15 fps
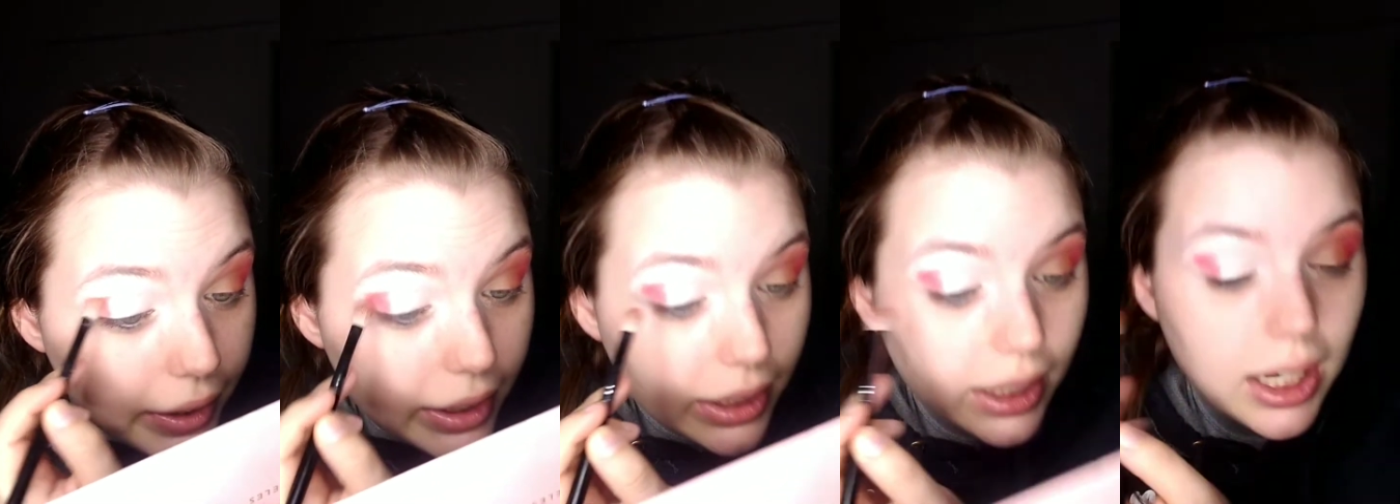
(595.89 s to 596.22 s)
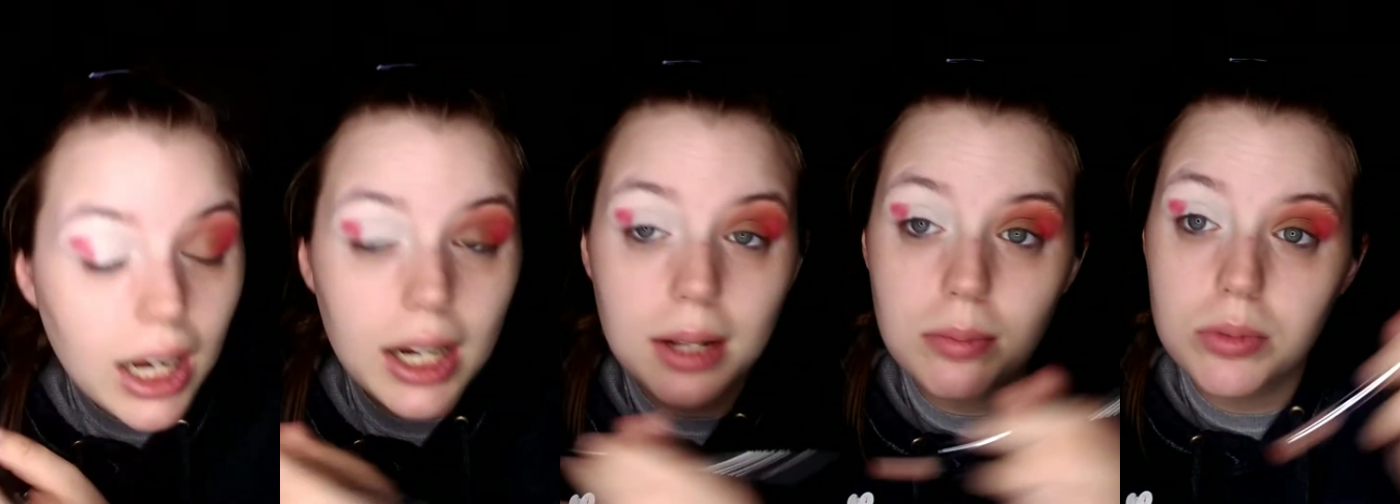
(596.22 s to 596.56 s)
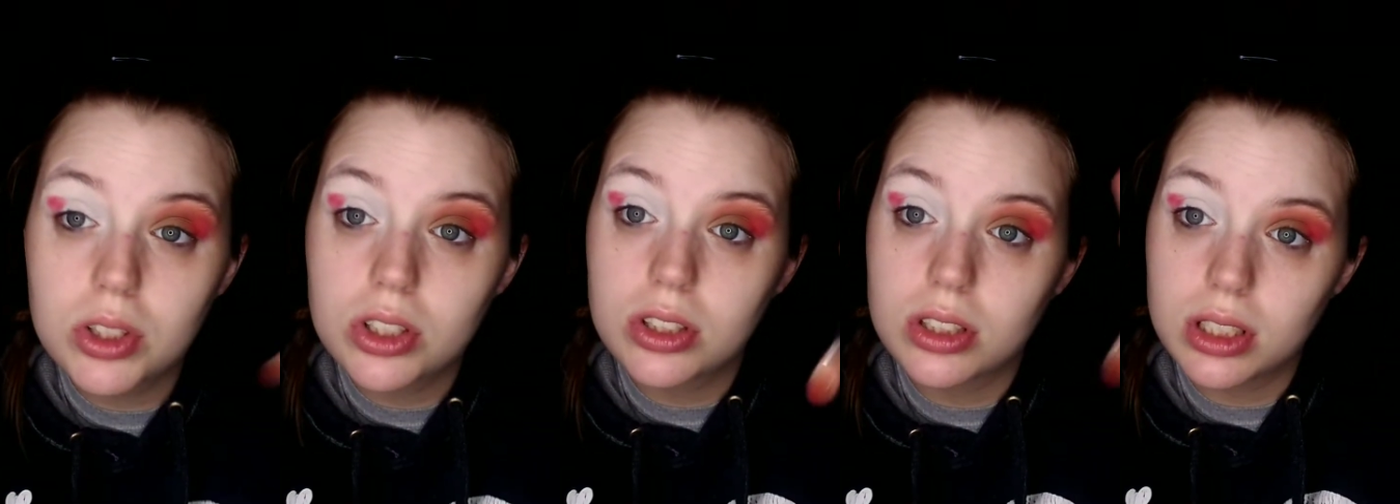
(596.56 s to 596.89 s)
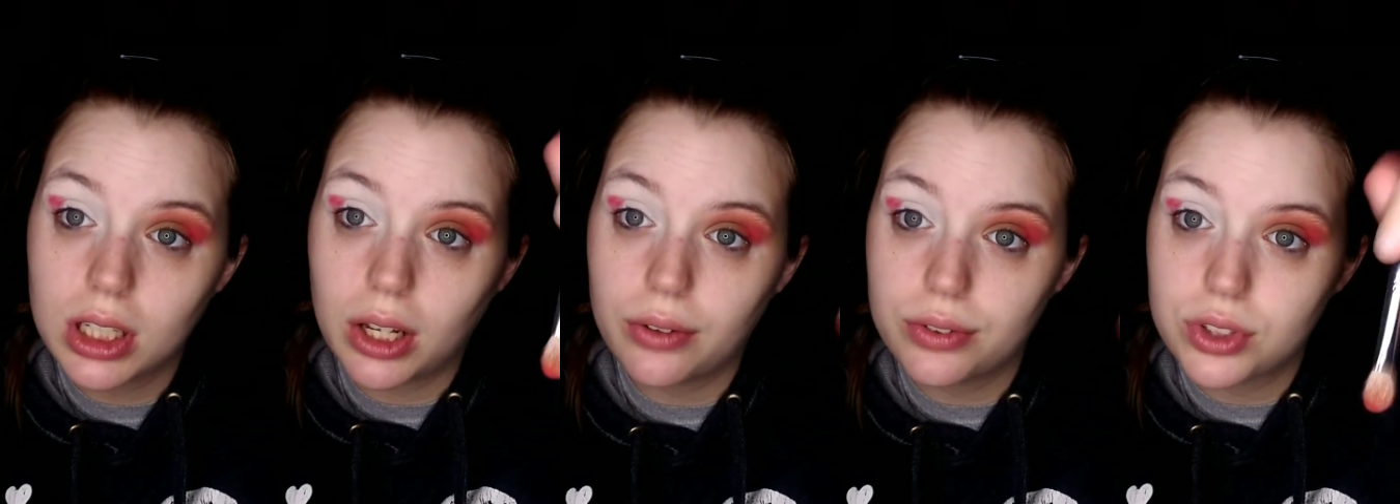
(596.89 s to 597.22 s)
He got
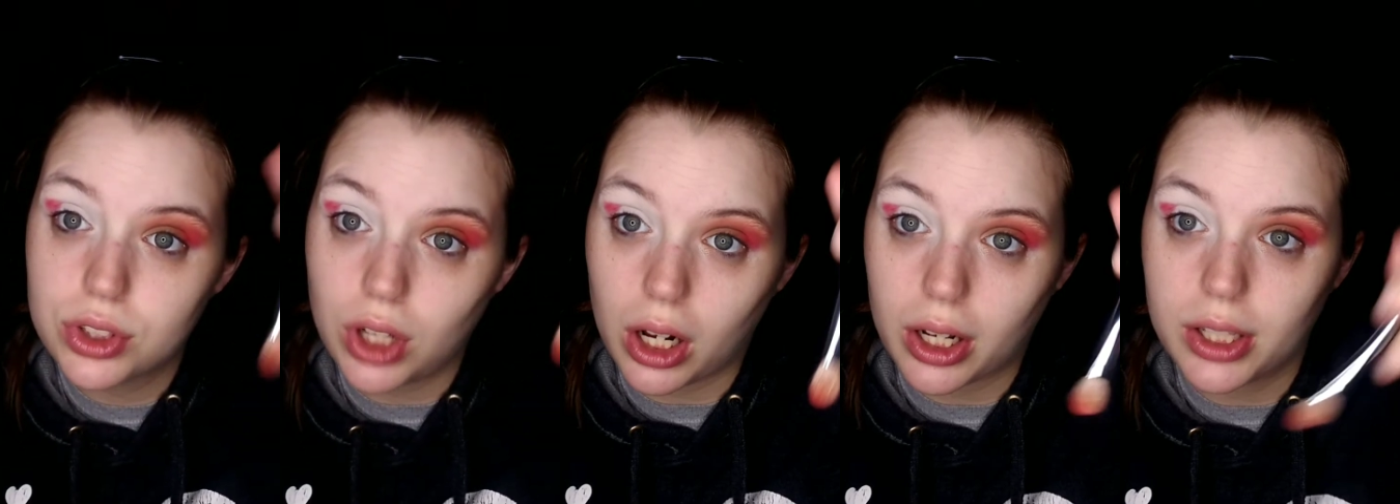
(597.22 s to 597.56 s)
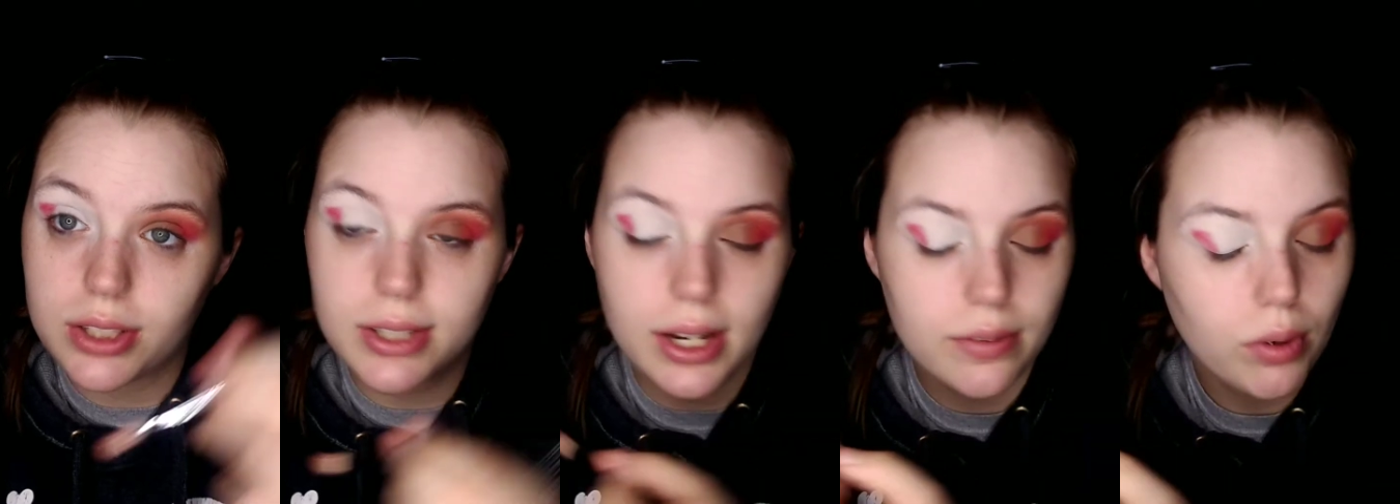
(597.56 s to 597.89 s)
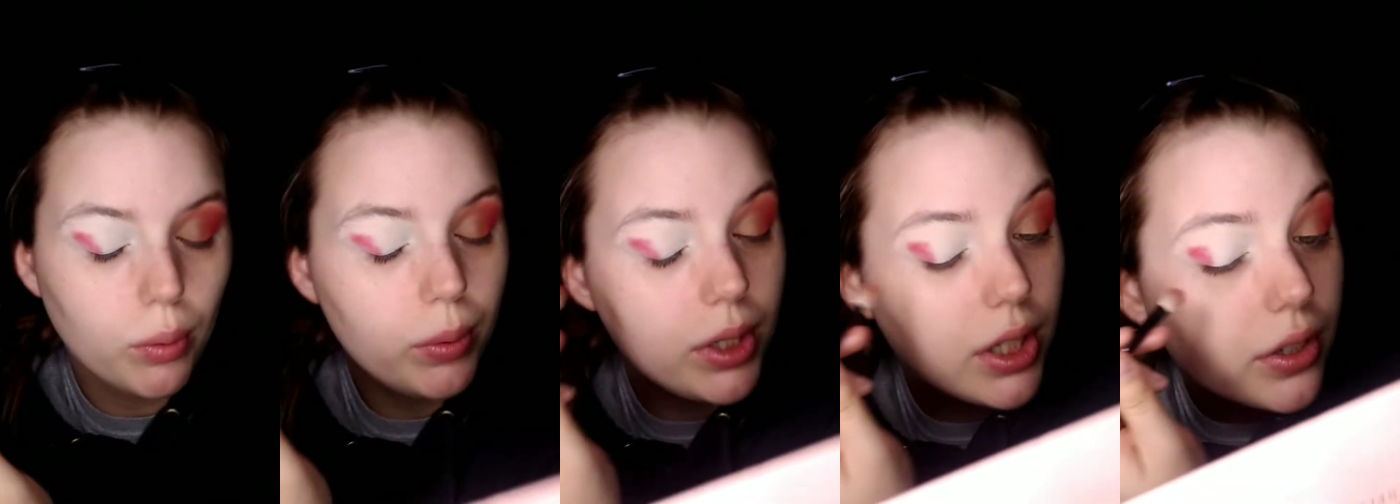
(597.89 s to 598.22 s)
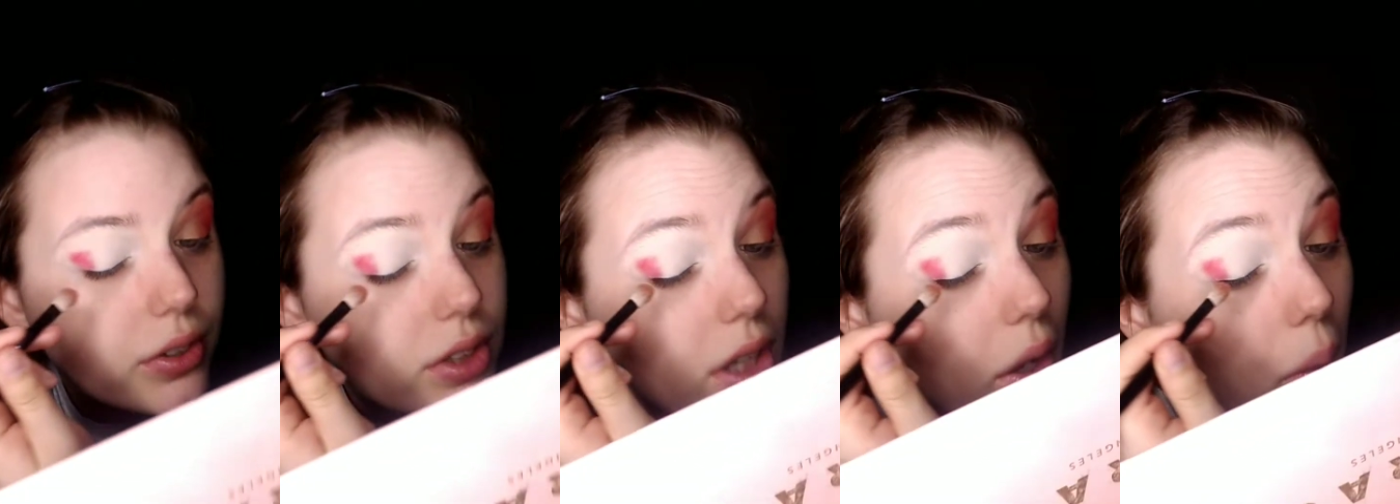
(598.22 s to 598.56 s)
himself stuck inside of our
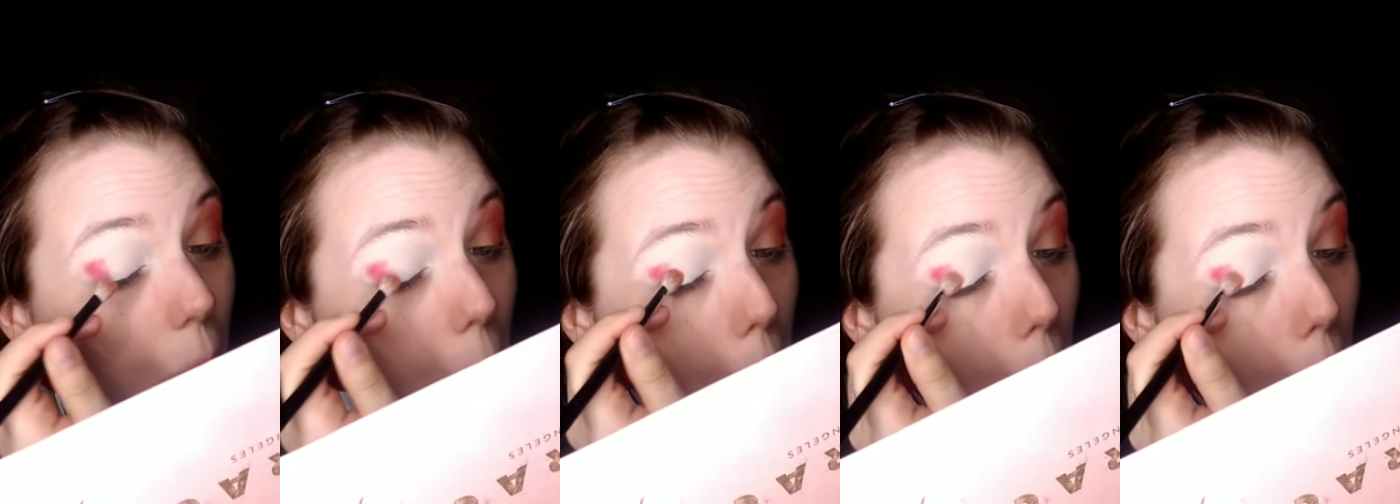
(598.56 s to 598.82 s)
windowsill.